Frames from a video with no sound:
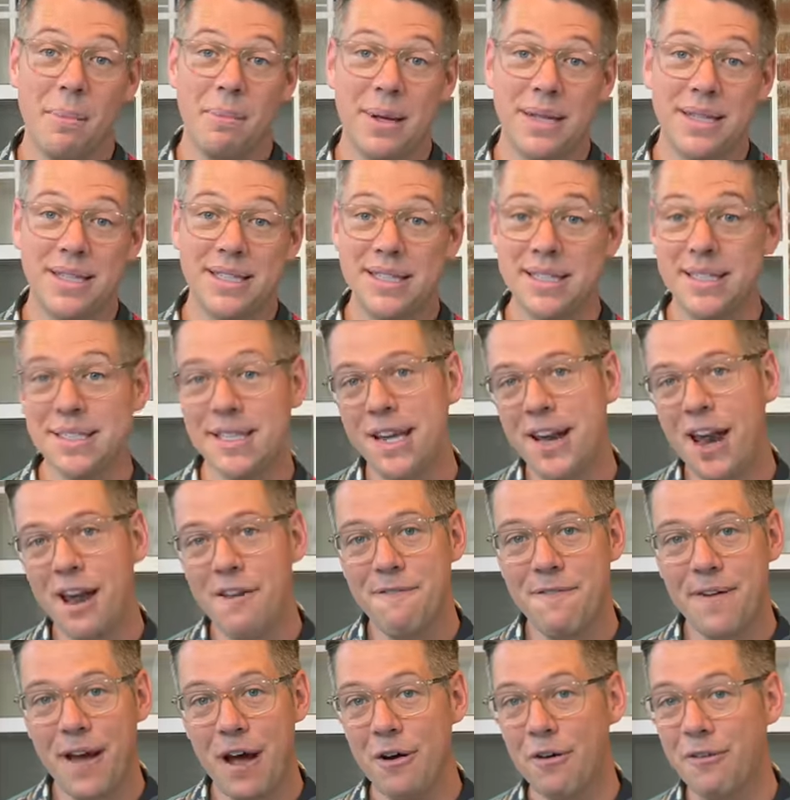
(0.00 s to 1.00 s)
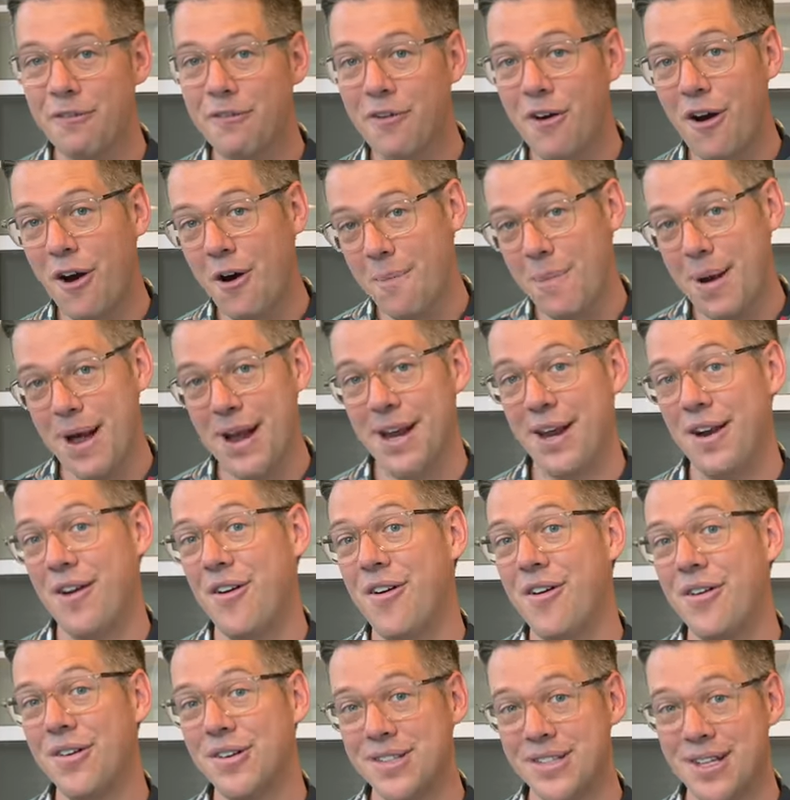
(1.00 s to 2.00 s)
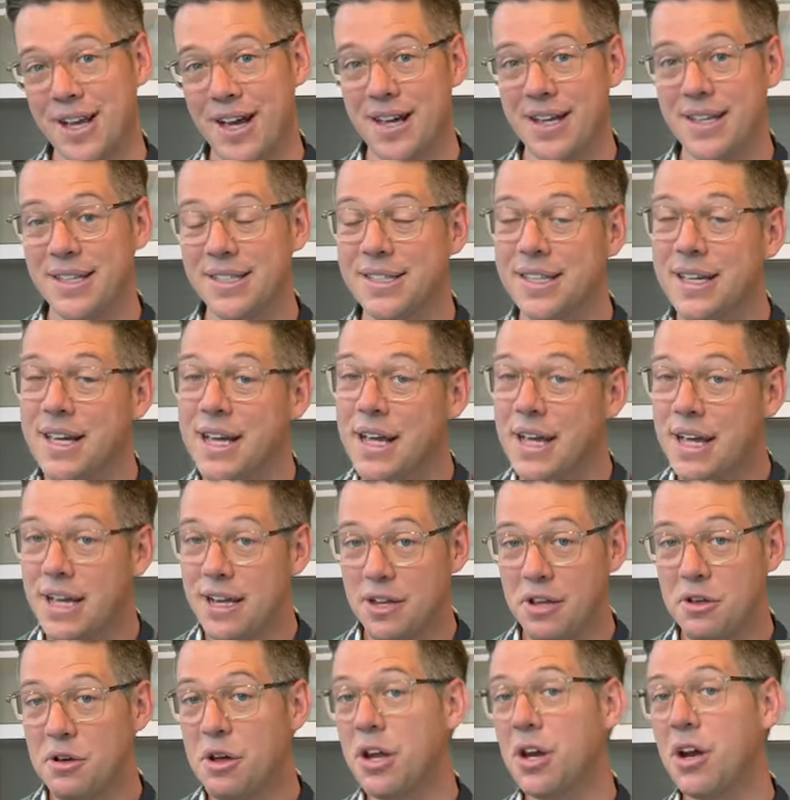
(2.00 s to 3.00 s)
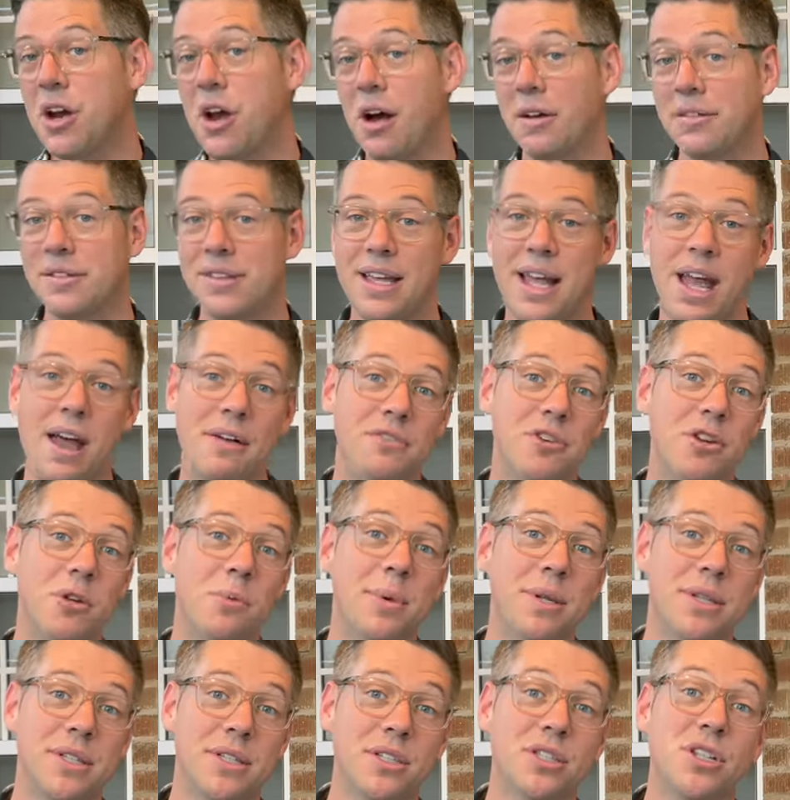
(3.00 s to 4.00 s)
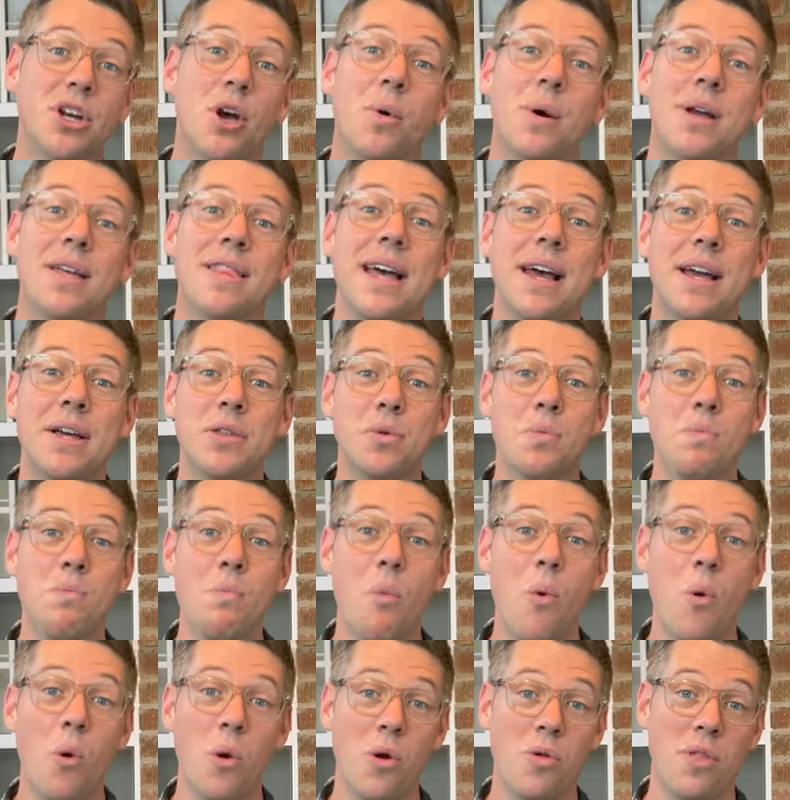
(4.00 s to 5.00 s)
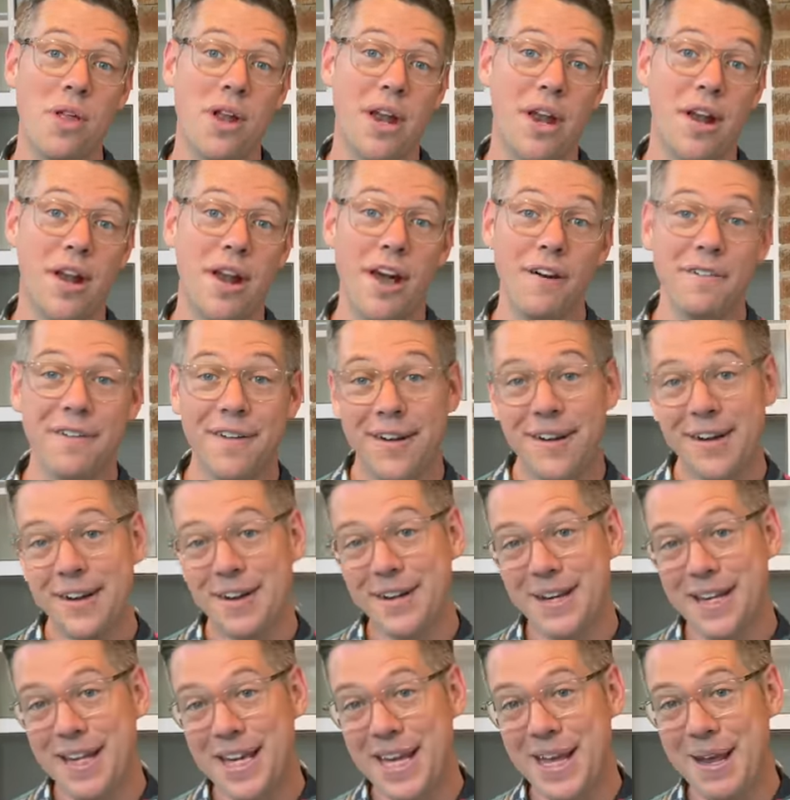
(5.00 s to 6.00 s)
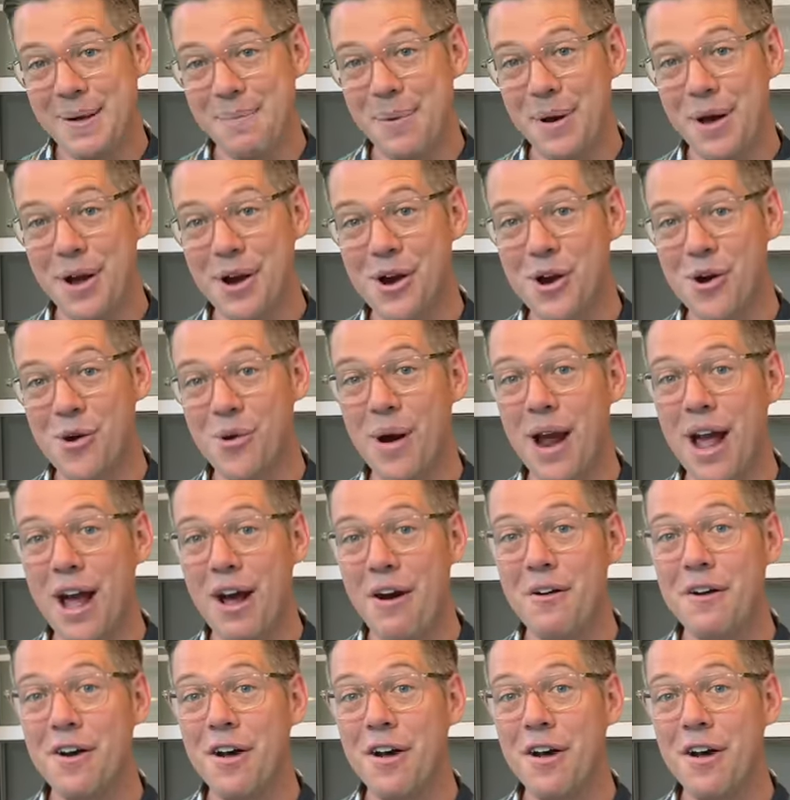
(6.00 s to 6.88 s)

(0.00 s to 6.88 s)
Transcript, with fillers: pizzas. And I found for our backyard and size, you can constantly have two pizzas going. And that is more than enough to keep a crowd